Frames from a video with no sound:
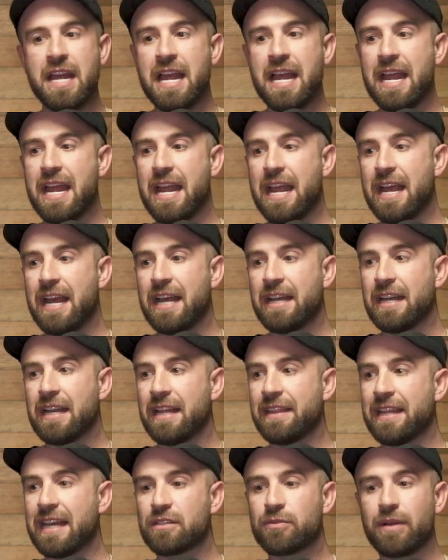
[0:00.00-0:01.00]
And
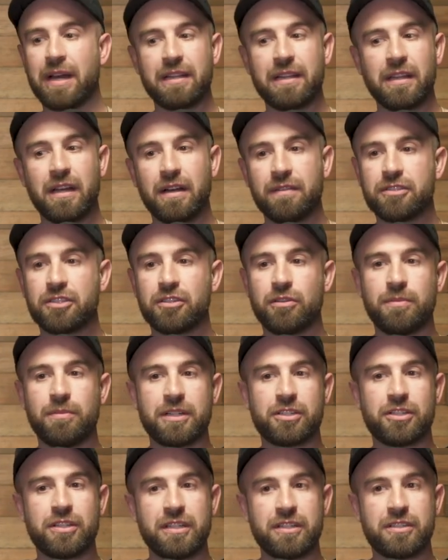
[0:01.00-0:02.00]
that's why I love so
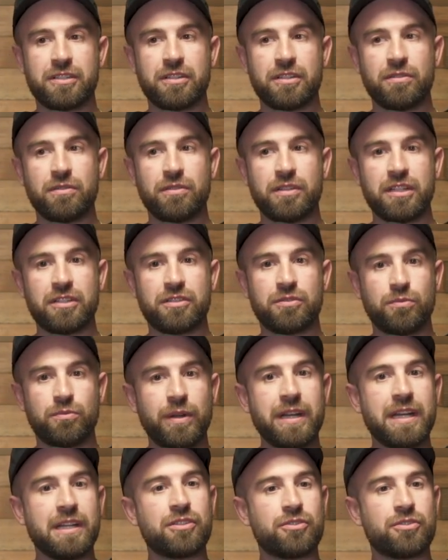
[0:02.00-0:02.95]
much this this winning